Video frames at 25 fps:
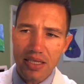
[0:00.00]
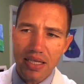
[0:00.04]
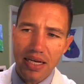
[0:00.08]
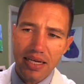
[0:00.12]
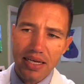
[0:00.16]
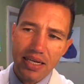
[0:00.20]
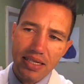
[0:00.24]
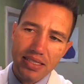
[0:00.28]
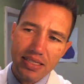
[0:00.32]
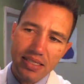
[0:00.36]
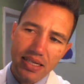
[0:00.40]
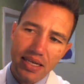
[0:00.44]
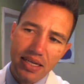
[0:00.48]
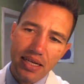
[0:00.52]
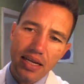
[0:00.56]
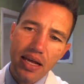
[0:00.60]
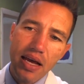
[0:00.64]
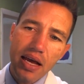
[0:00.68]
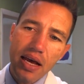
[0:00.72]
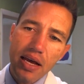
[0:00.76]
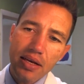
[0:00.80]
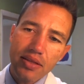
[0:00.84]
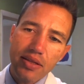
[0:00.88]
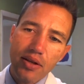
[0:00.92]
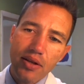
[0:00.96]
like I said,
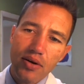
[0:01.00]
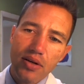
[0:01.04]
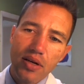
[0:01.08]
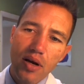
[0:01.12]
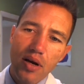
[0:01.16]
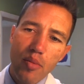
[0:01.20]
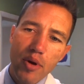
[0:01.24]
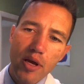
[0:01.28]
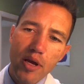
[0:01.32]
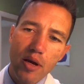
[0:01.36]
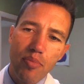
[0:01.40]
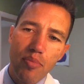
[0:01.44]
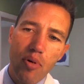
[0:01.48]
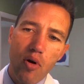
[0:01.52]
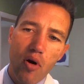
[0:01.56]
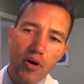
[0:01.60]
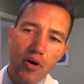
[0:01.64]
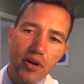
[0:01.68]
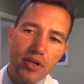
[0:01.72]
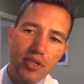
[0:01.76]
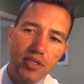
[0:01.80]
that are coming apart.